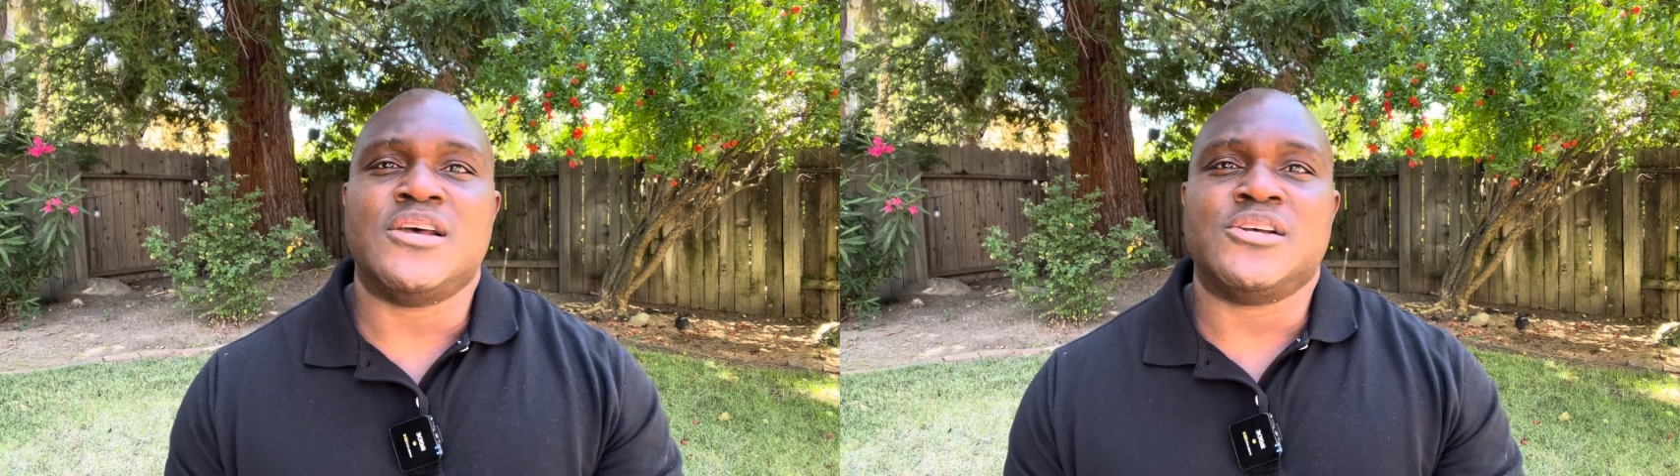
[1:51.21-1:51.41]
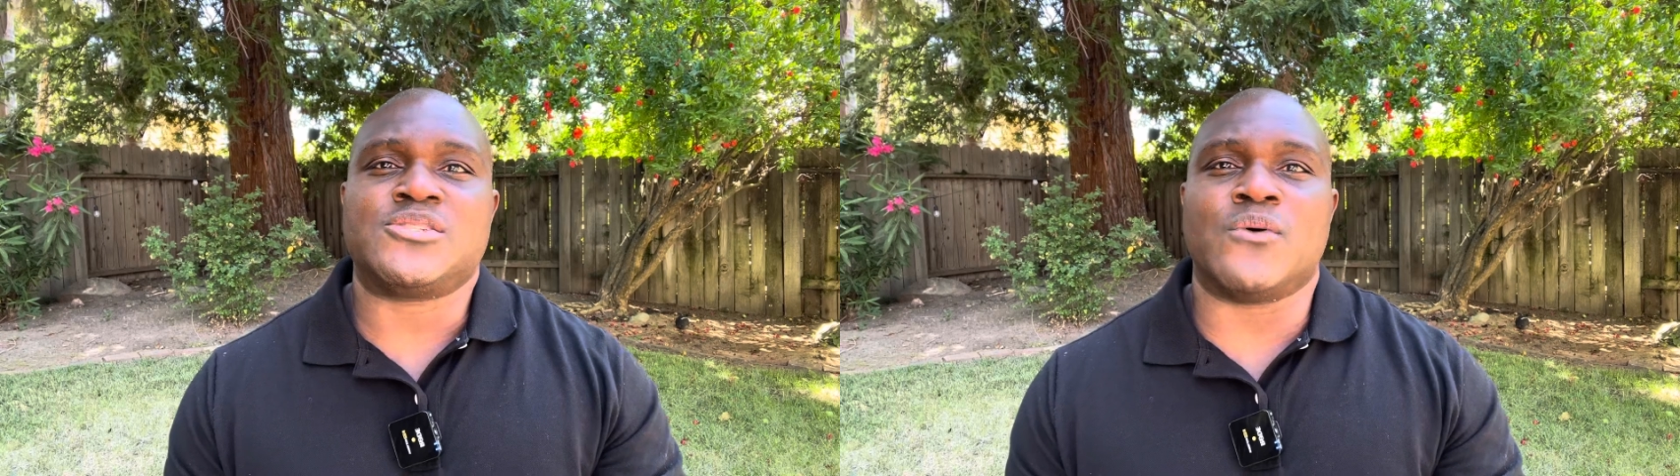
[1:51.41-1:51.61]

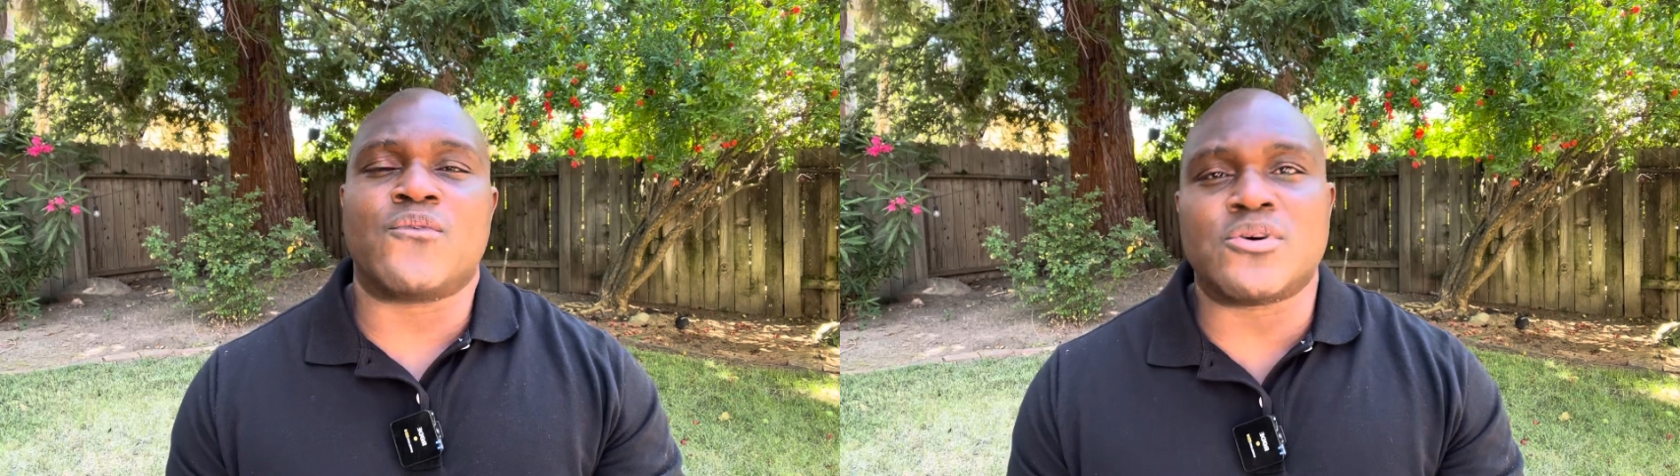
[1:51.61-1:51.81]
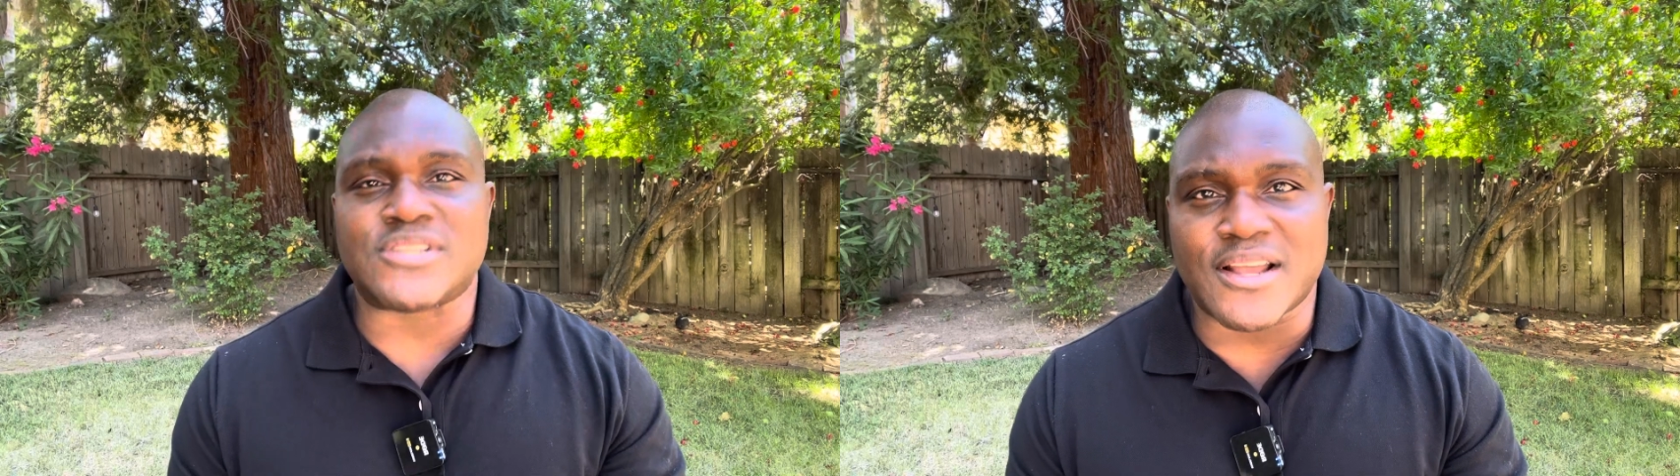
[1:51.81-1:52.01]
So of
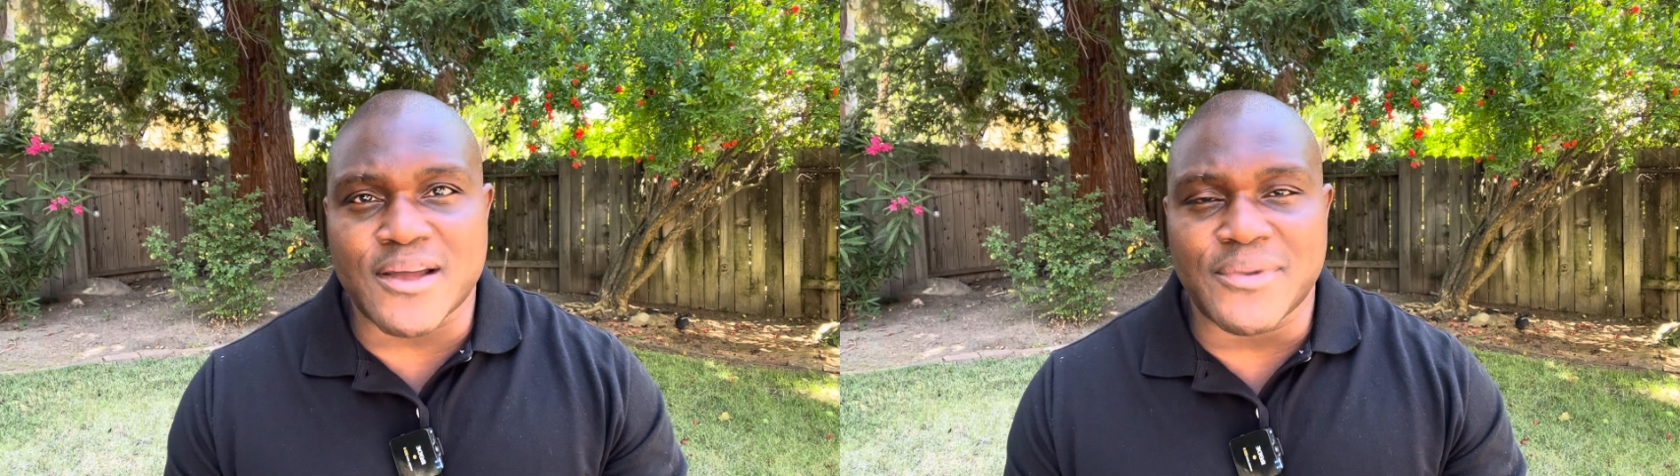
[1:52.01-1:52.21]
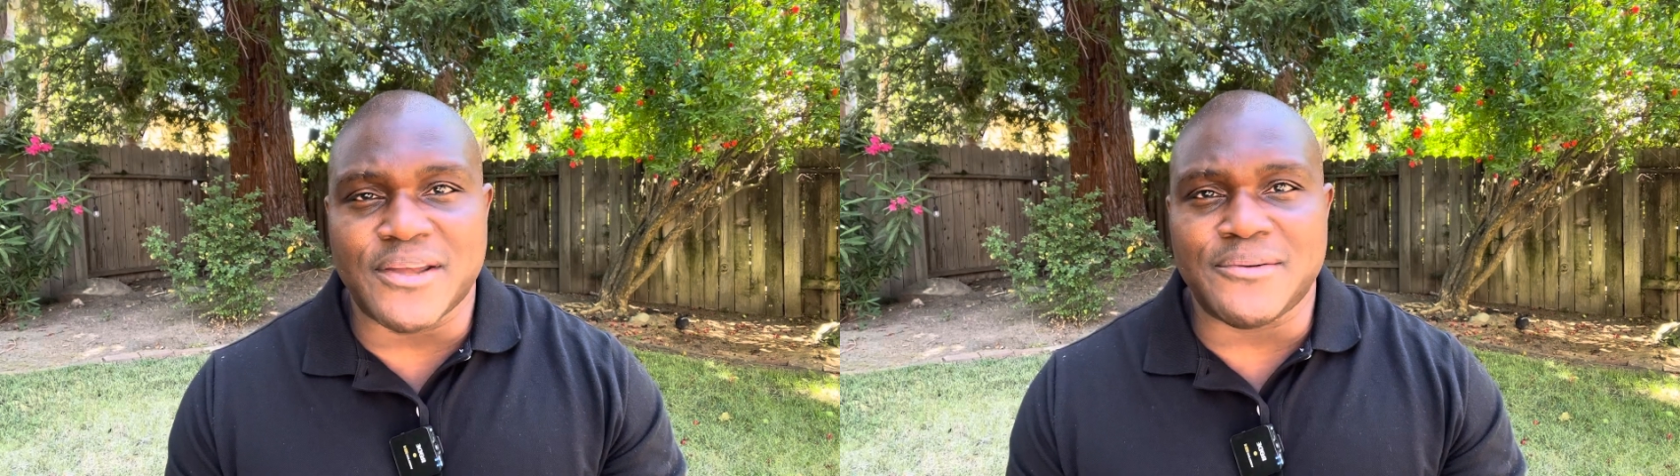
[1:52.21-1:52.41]
course I
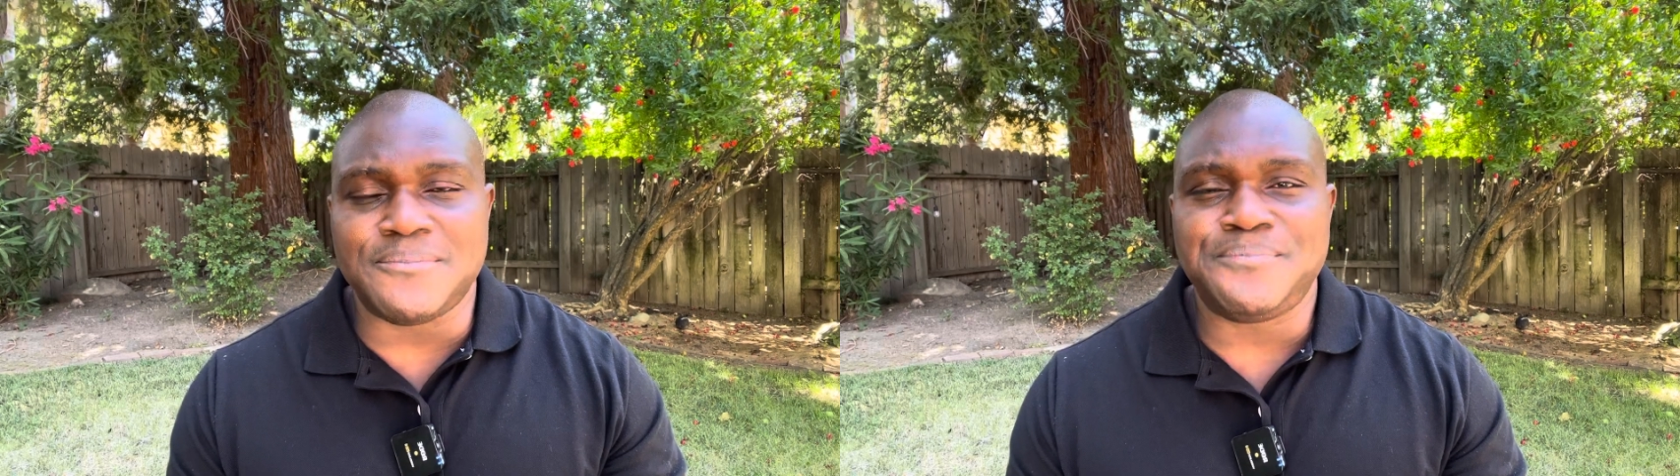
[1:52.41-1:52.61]
come in,